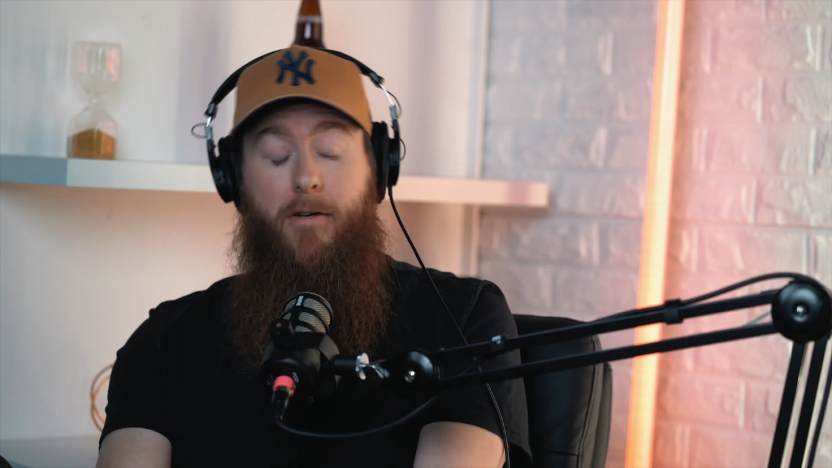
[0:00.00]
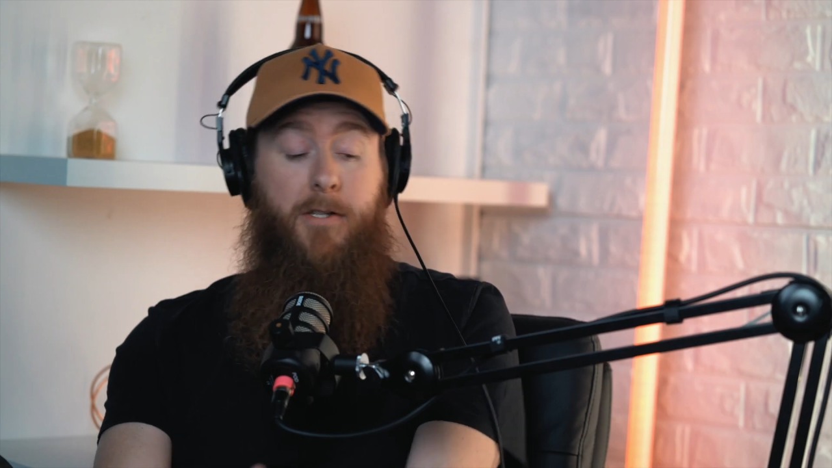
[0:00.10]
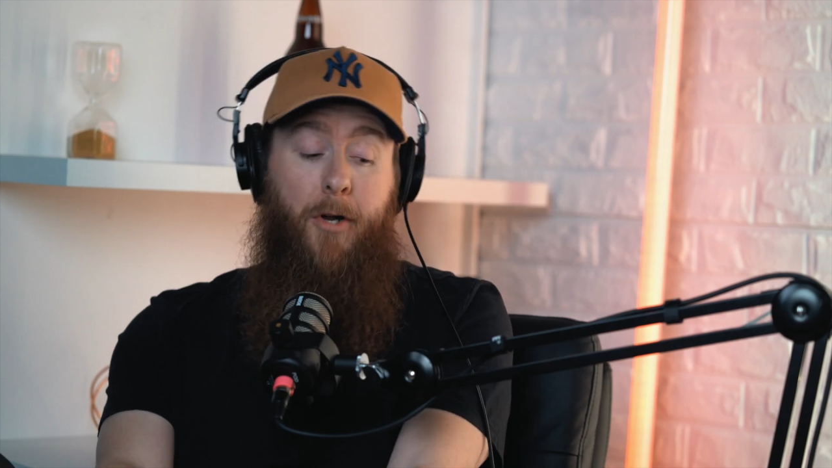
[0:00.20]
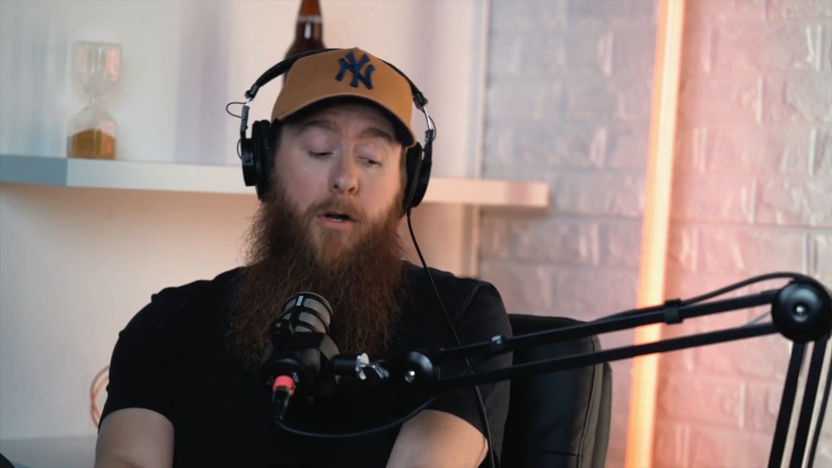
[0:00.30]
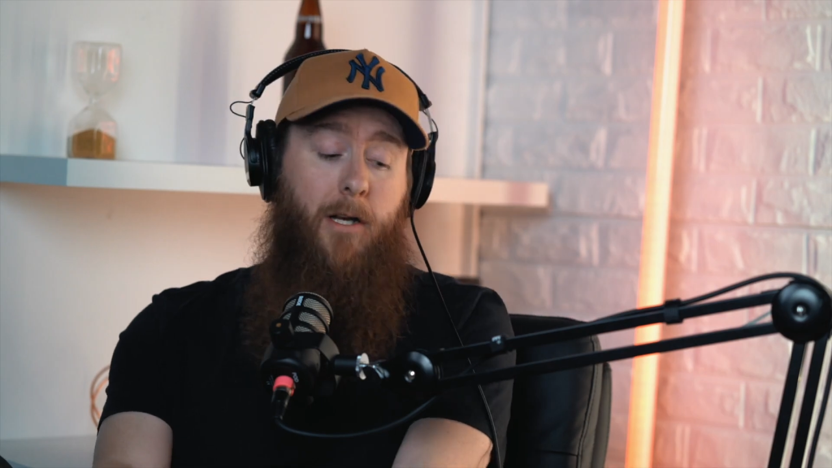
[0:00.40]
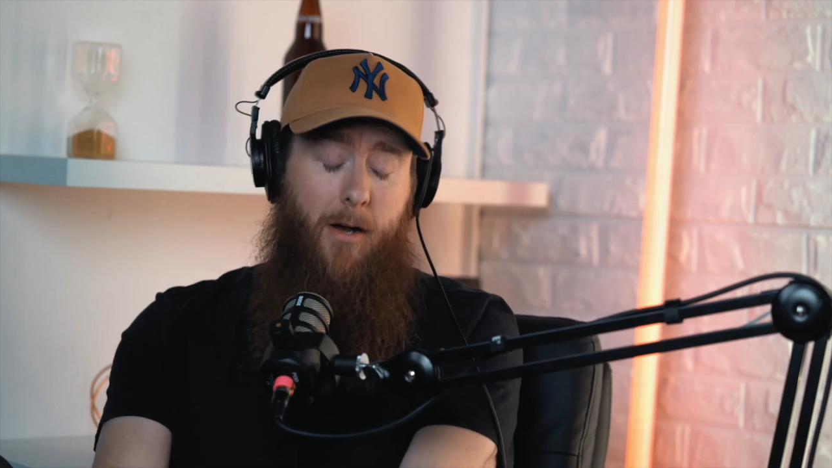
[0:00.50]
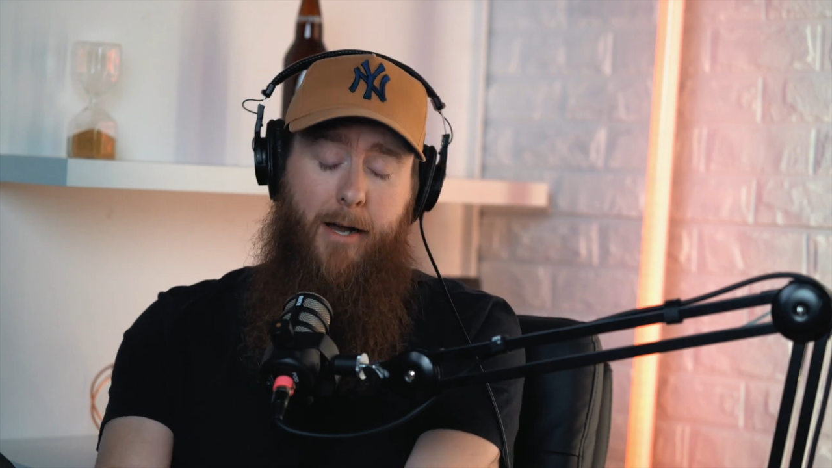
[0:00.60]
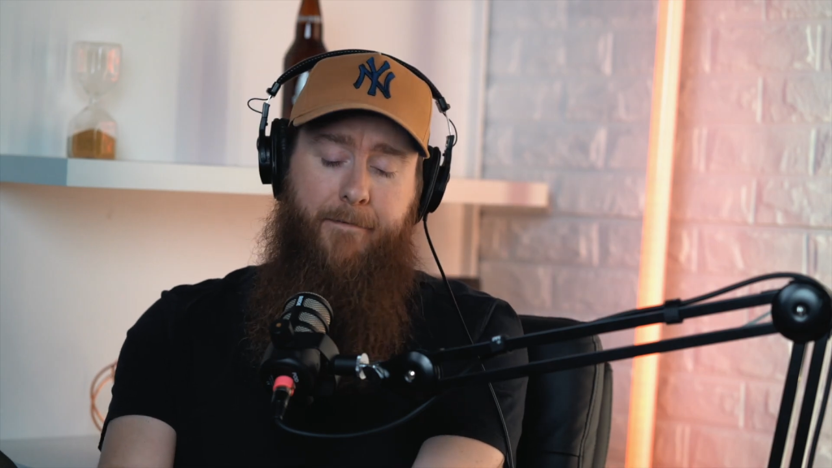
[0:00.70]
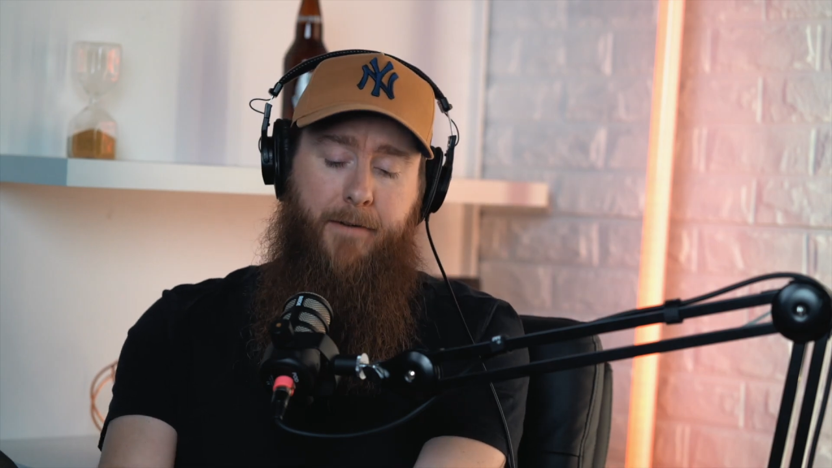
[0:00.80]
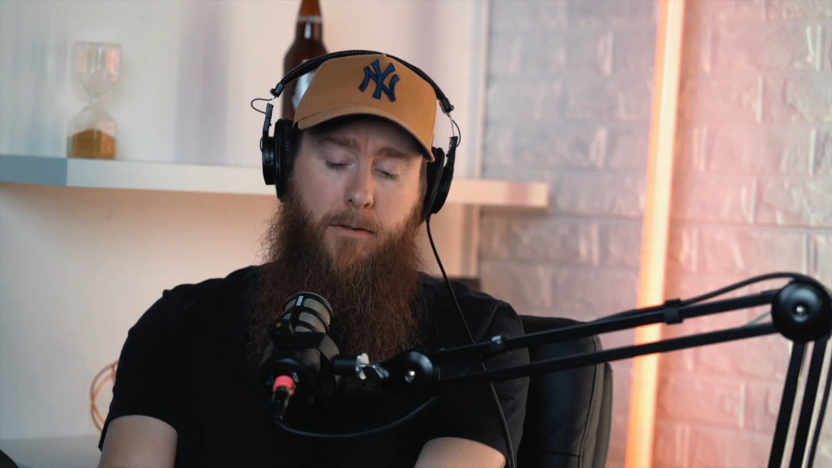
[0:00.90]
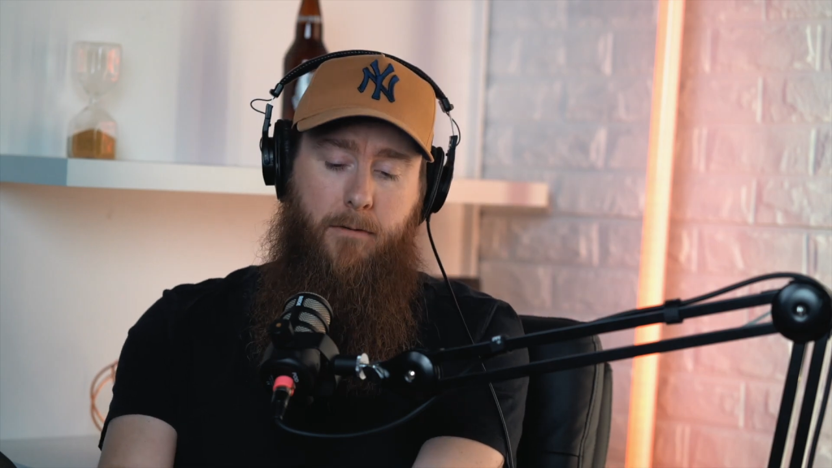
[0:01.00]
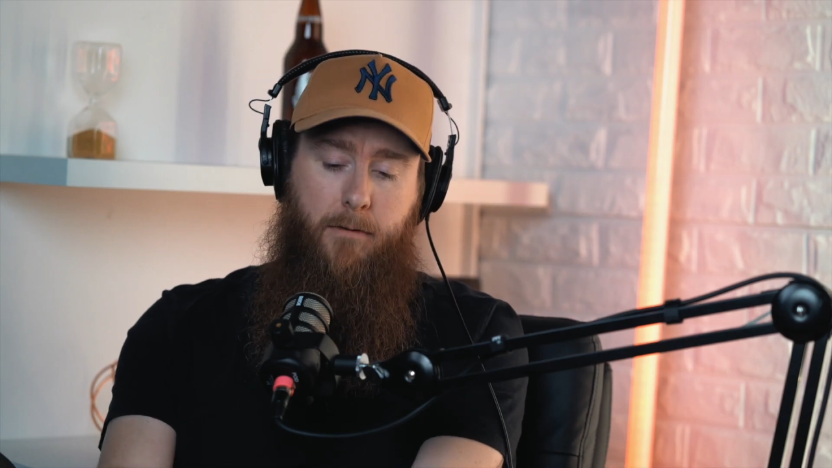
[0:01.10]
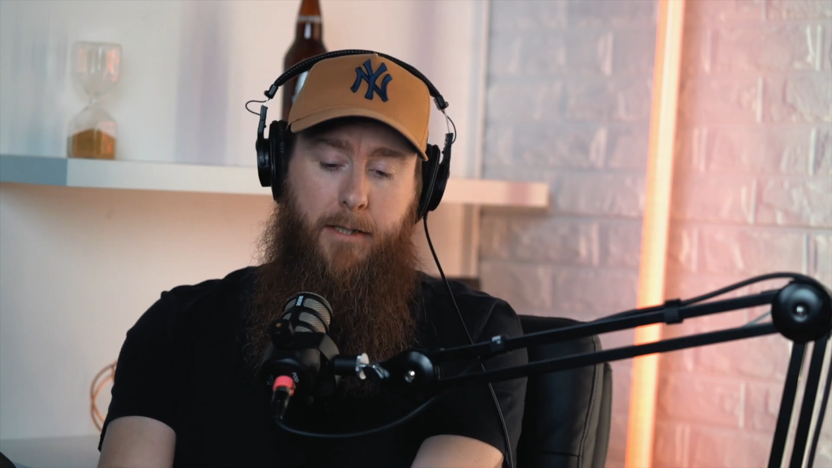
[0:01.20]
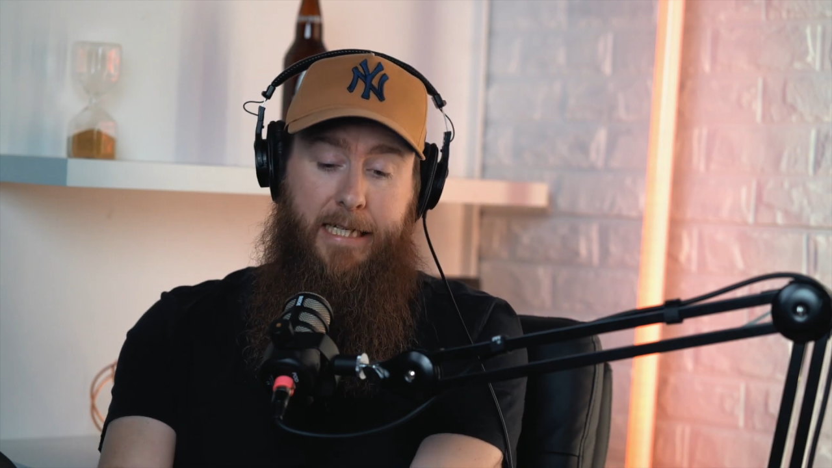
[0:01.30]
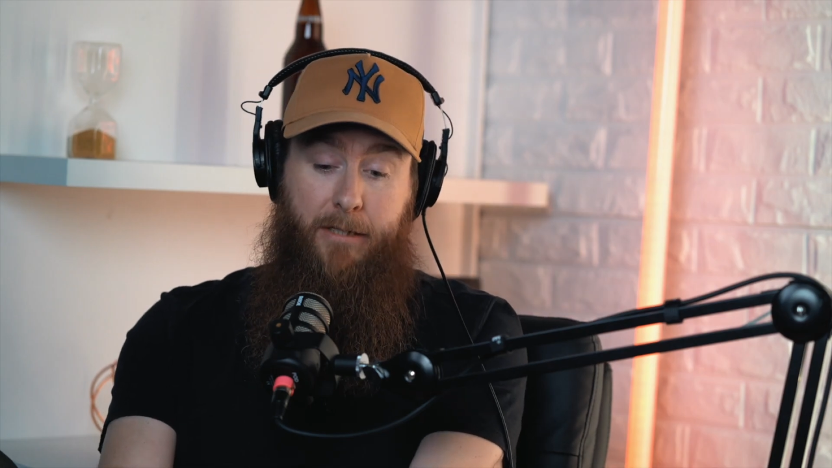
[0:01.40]
because I'm not going to lie, I felt
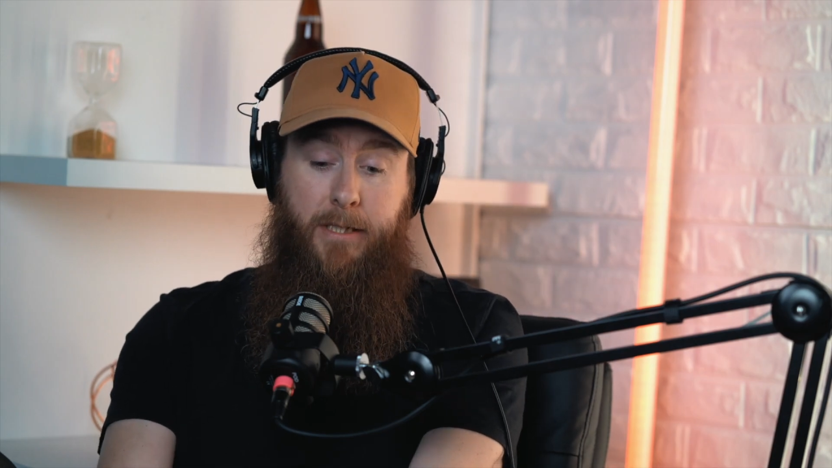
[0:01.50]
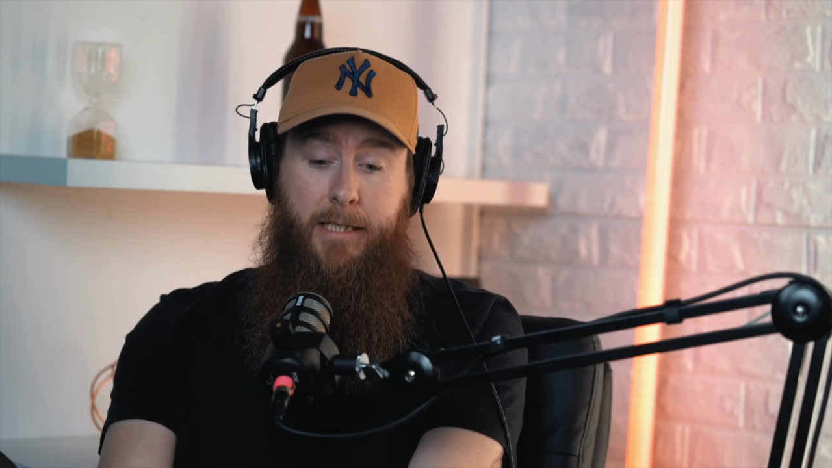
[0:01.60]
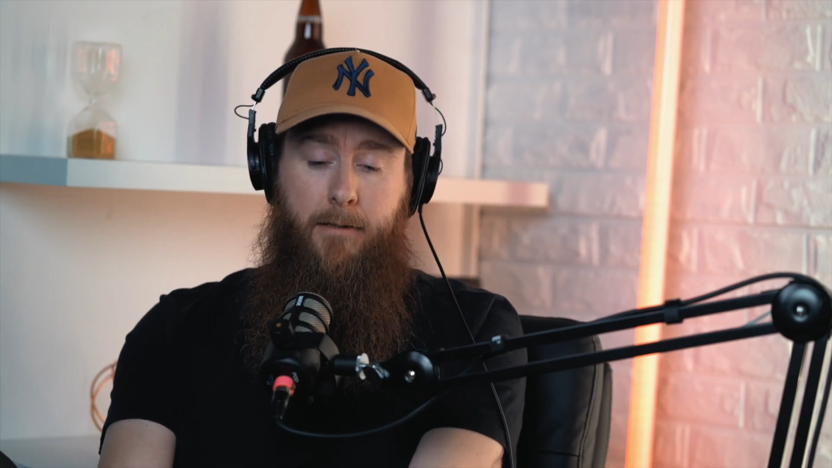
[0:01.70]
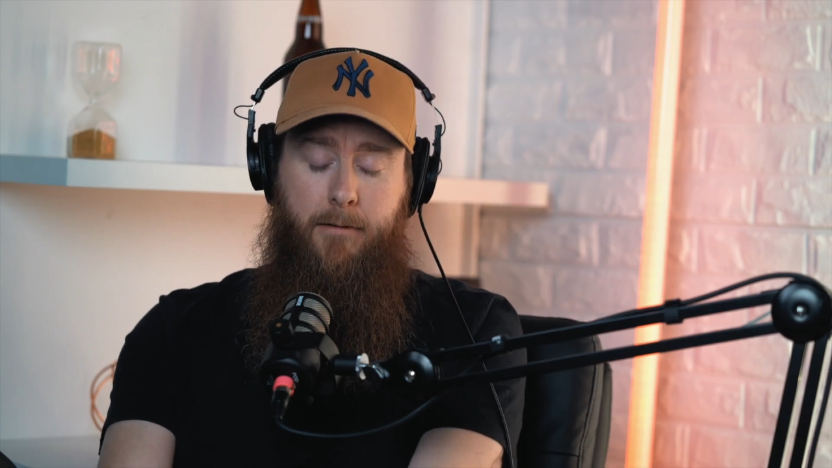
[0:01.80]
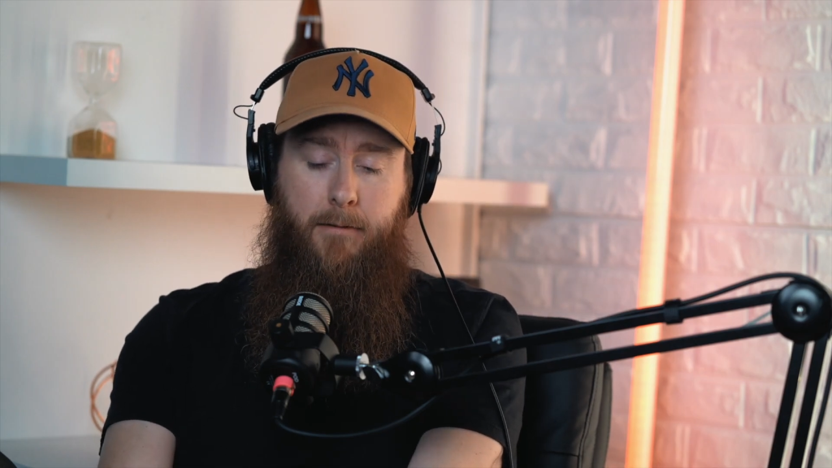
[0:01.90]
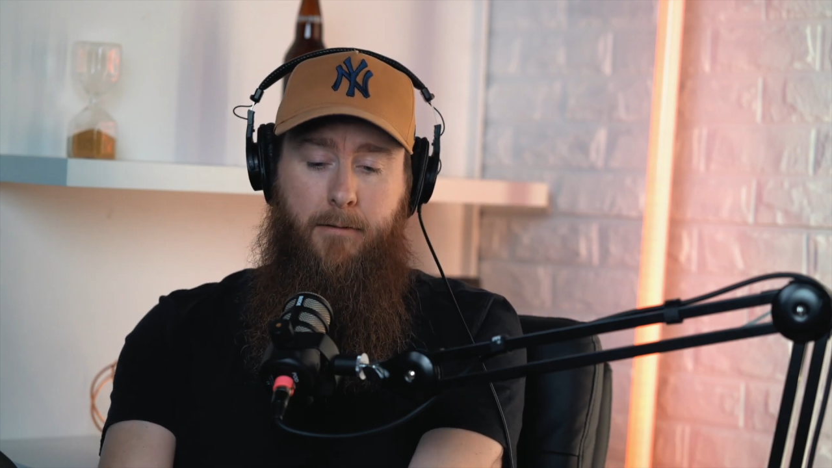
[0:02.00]
guilty